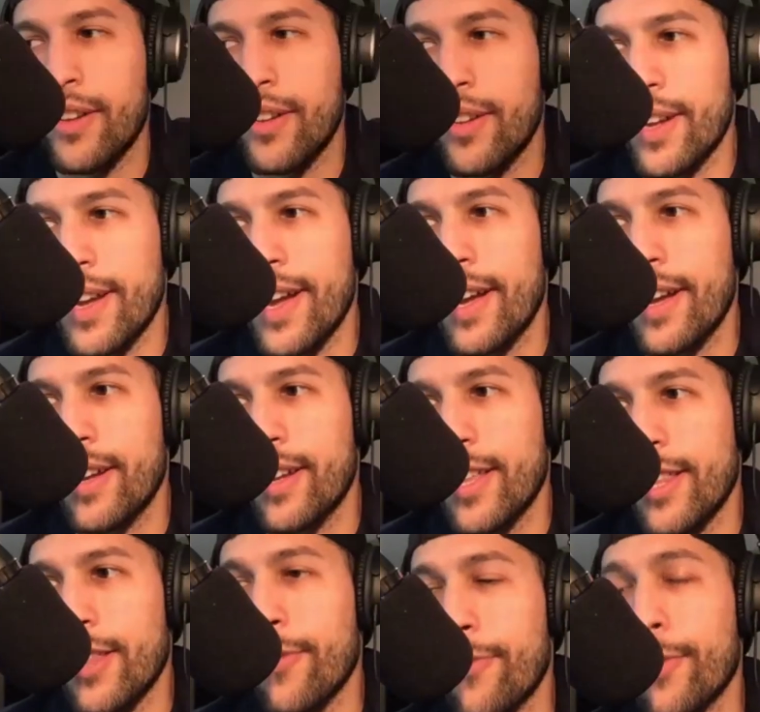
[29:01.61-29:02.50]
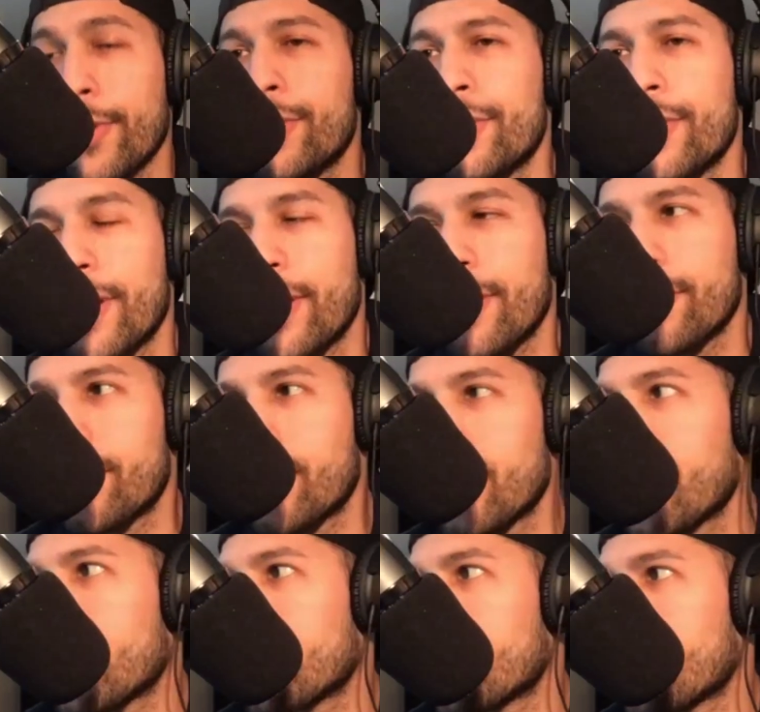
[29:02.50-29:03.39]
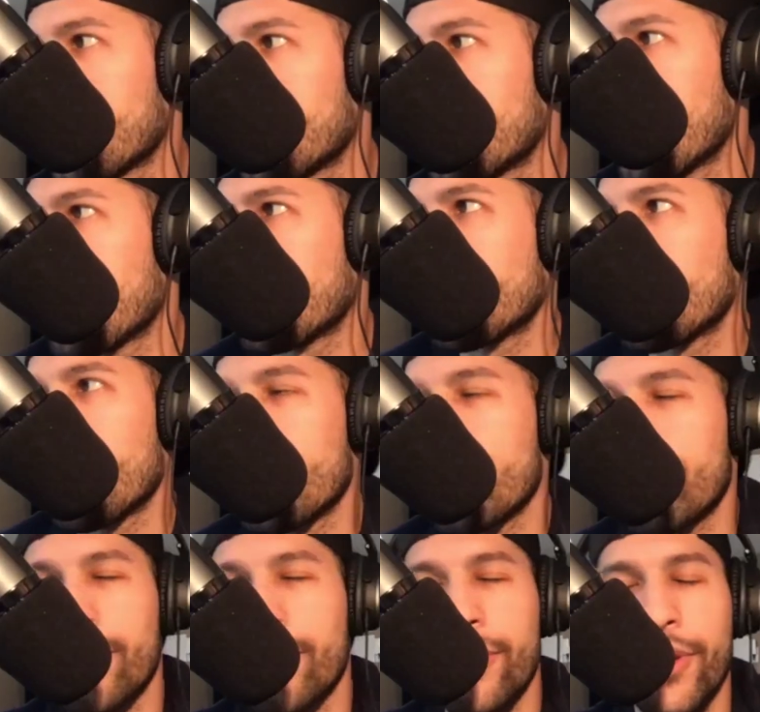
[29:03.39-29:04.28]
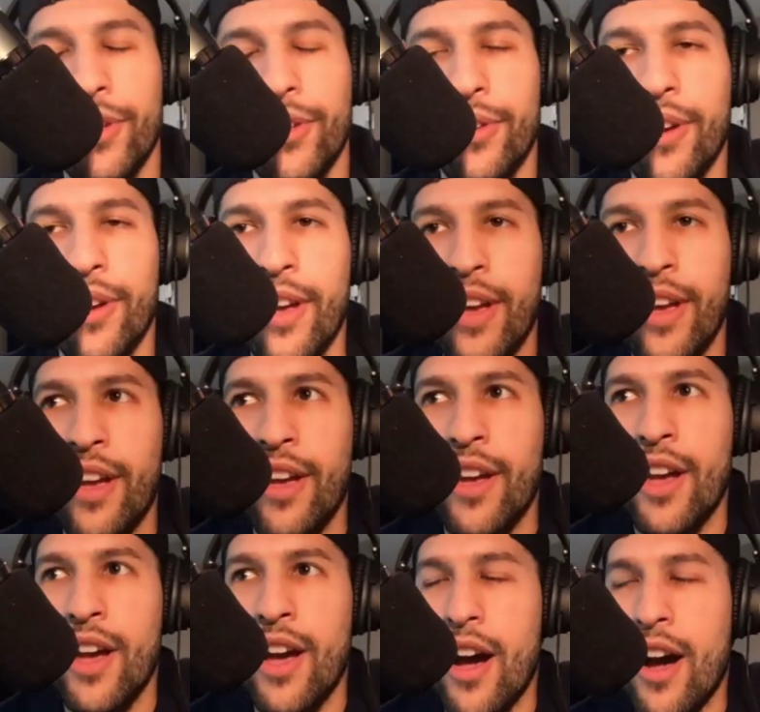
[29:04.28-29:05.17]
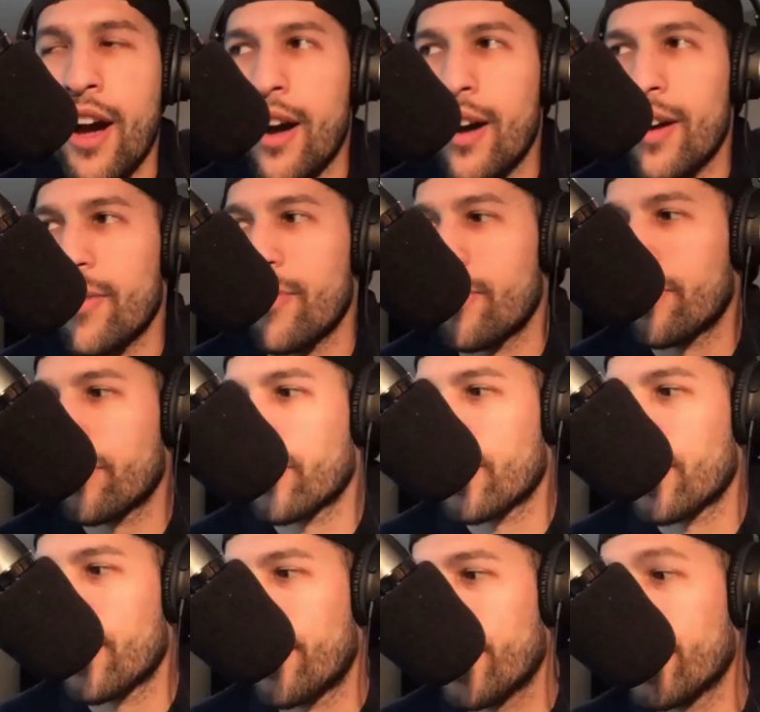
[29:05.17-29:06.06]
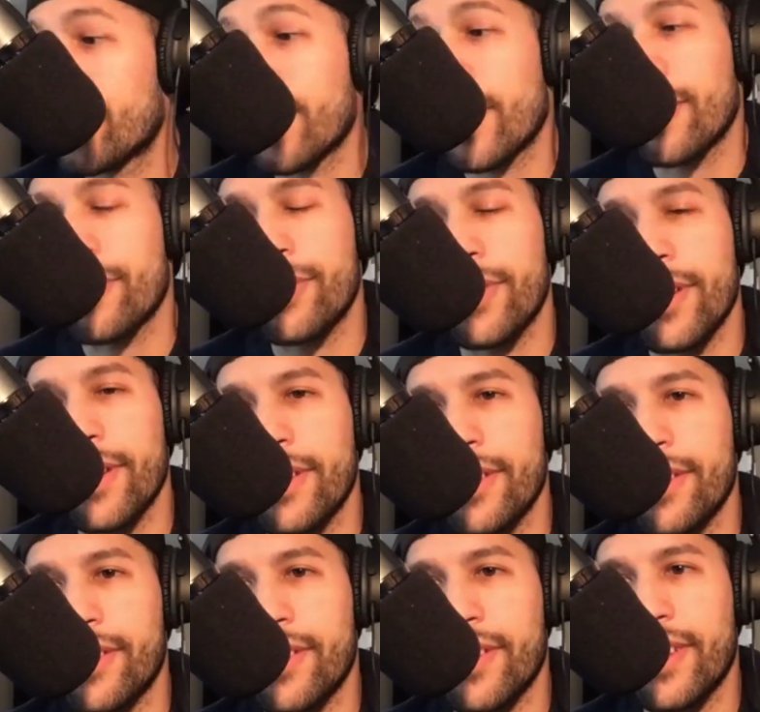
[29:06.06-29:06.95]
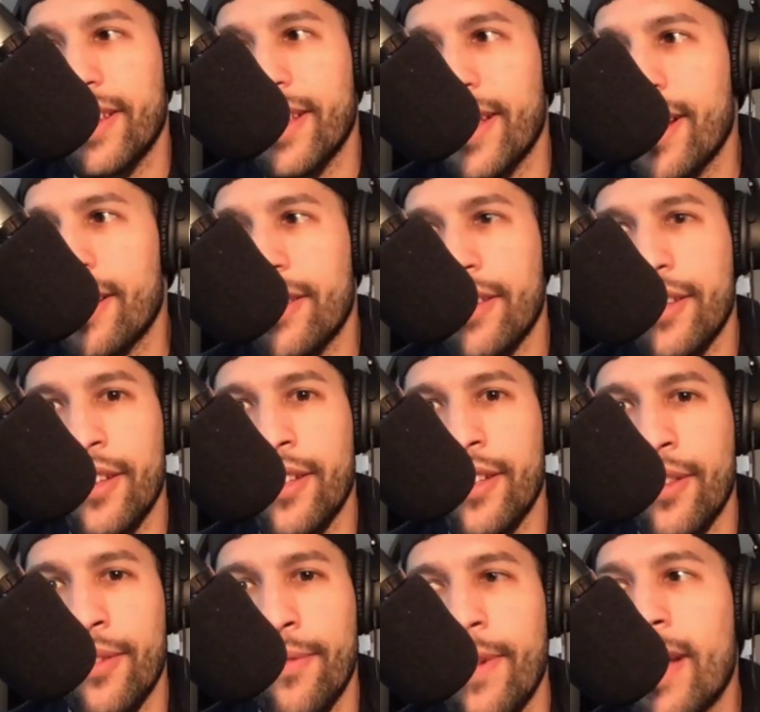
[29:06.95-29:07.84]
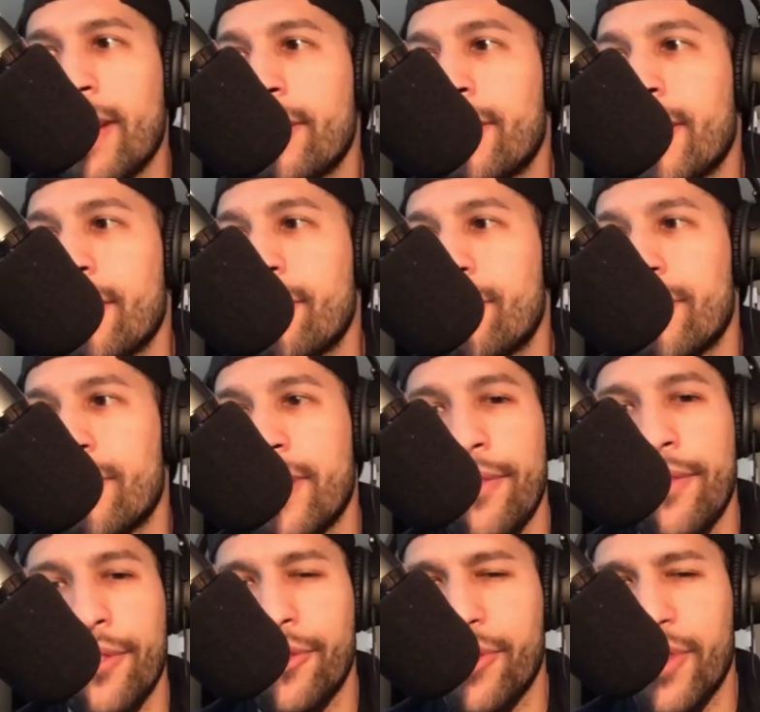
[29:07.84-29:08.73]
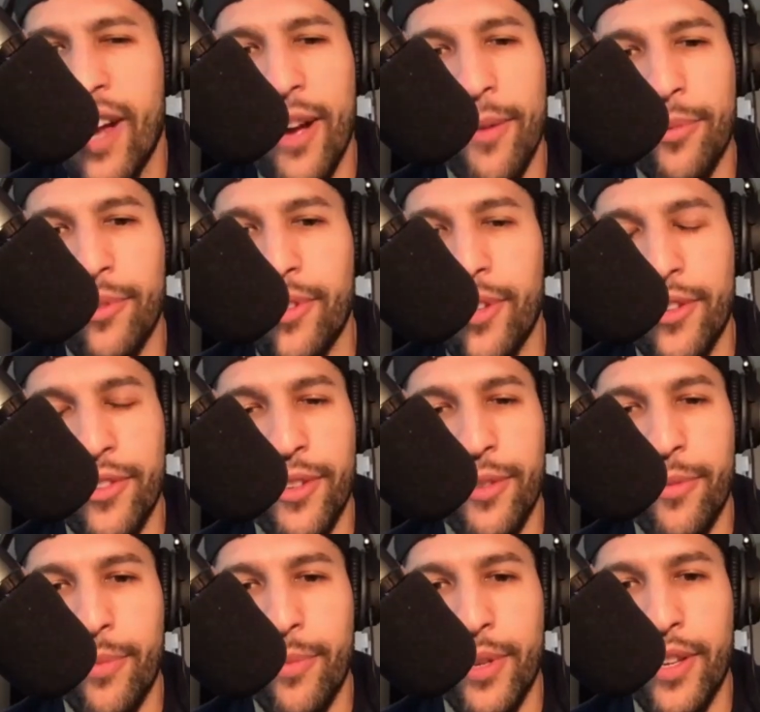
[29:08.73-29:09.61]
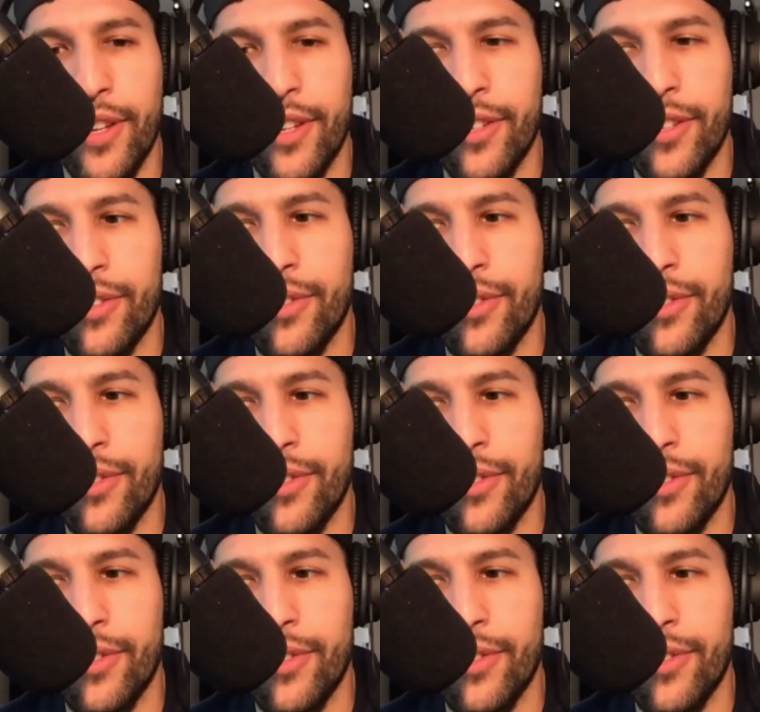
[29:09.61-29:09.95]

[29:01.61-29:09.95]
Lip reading: yeah. And the first thing I'll say, because I do have a question too. The first thing I'll say is, yeah, the validation never stops, does it? Because